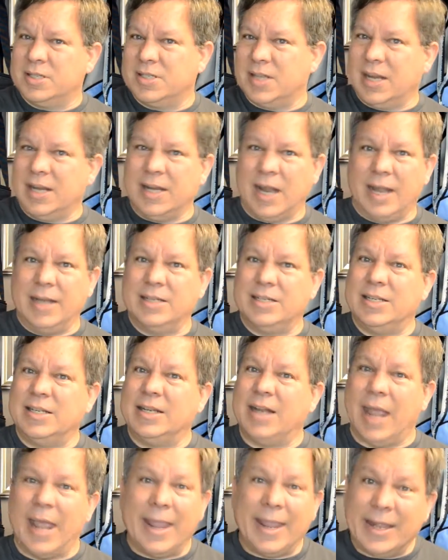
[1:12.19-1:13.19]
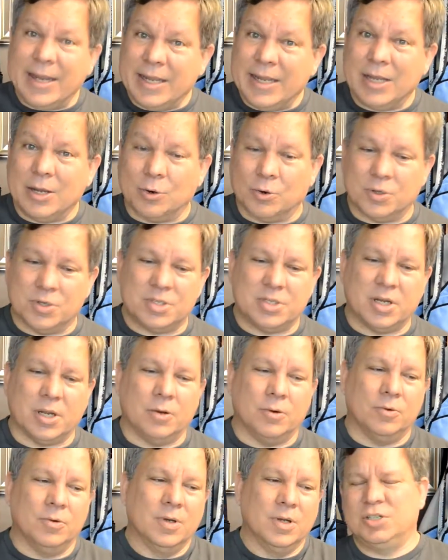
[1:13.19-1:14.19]
say, 1980 or
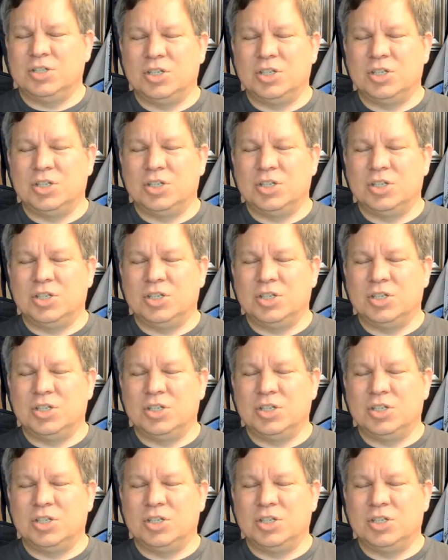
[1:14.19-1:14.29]
so,